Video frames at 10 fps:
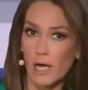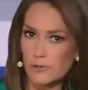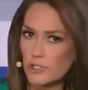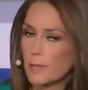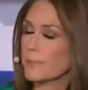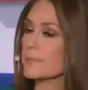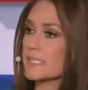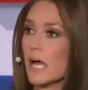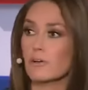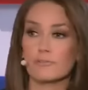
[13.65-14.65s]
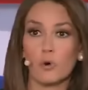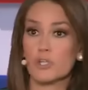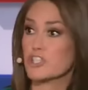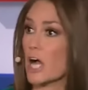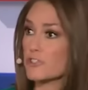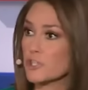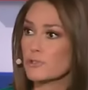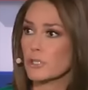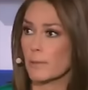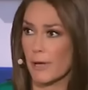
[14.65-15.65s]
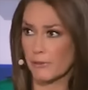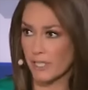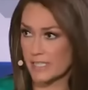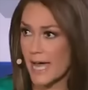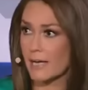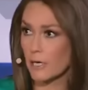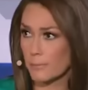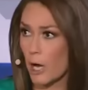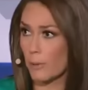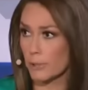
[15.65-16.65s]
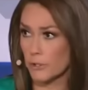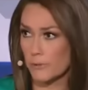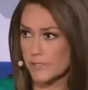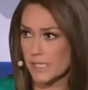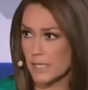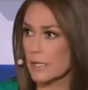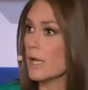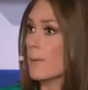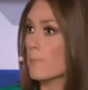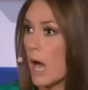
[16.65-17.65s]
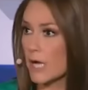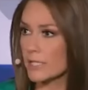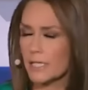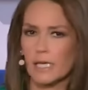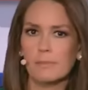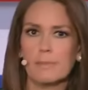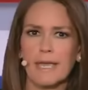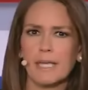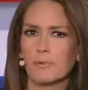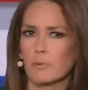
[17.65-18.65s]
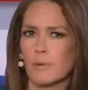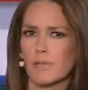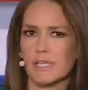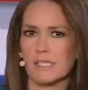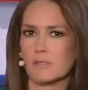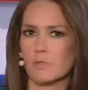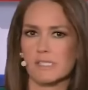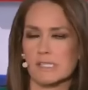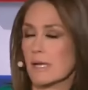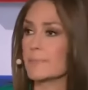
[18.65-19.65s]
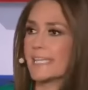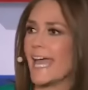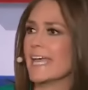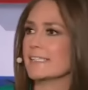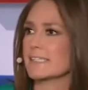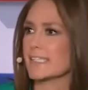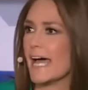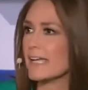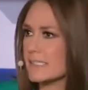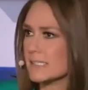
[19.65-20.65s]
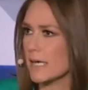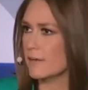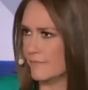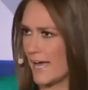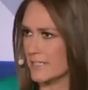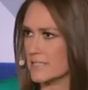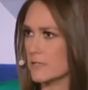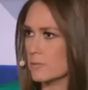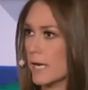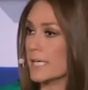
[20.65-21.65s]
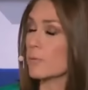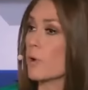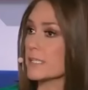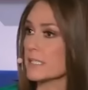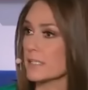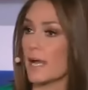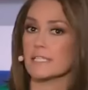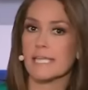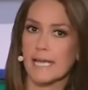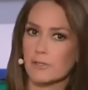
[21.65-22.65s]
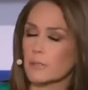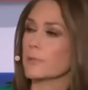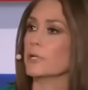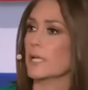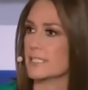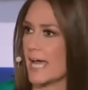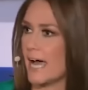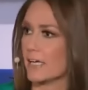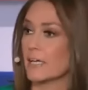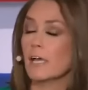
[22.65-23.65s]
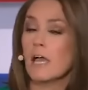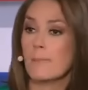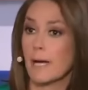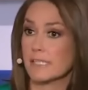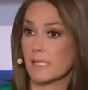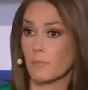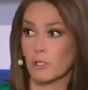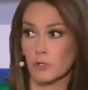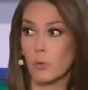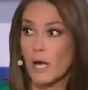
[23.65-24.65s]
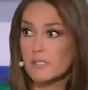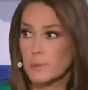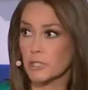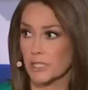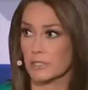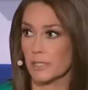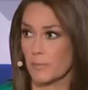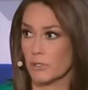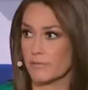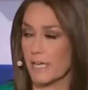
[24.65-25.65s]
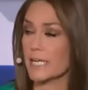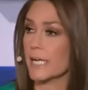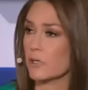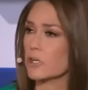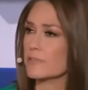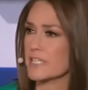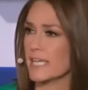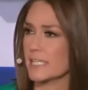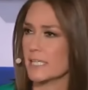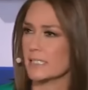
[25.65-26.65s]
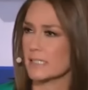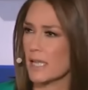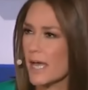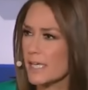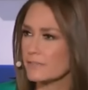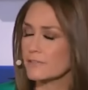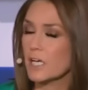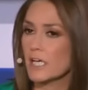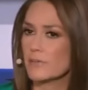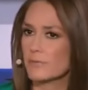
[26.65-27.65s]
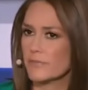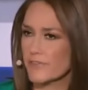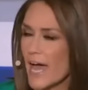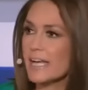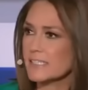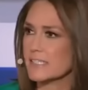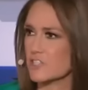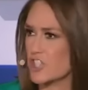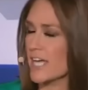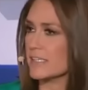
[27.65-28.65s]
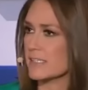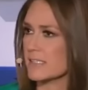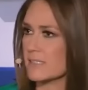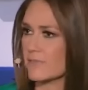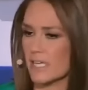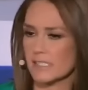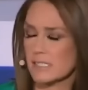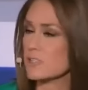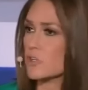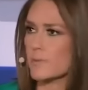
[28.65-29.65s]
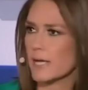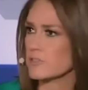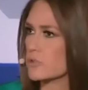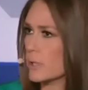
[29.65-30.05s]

Donald Trump himself or Don Jr. about the attack on Paul Pelosi, mocking him, making up a rumor that this was some gay sex event, right? And wasn't a terrible attack by someone who was politically motivated and could have taken his life. No. That is the genesis of this. This goes back to